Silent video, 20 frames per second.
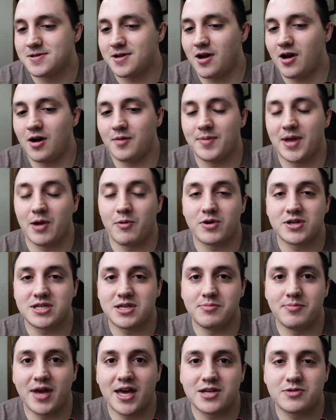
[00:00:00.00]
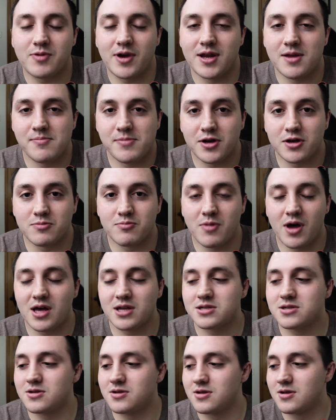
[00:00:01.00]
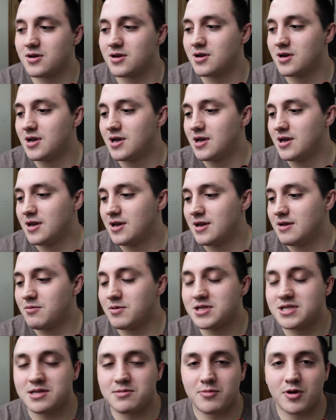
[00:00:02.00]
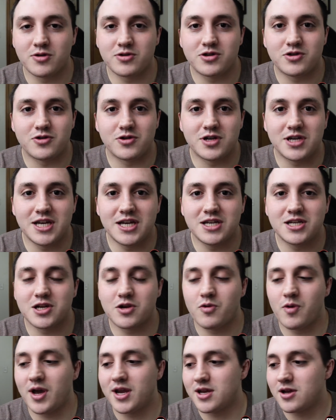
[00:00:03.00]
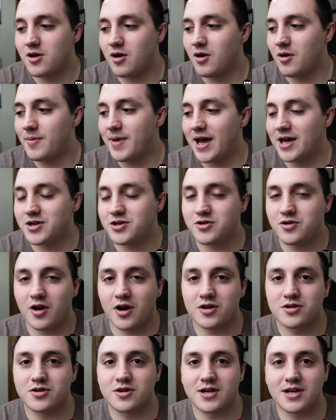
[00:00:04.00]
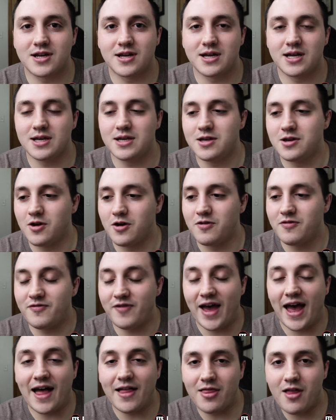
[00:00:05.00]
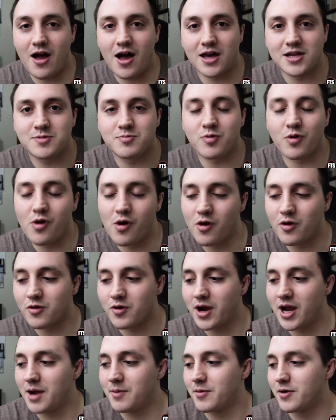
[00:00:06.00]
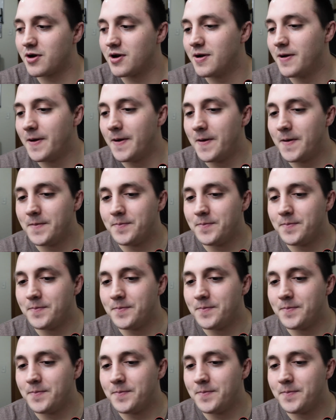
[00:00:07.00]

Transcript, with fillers: oh man, what's the best way to build muscle or what's the most strategic way to go about structuring a you know a fat loss program or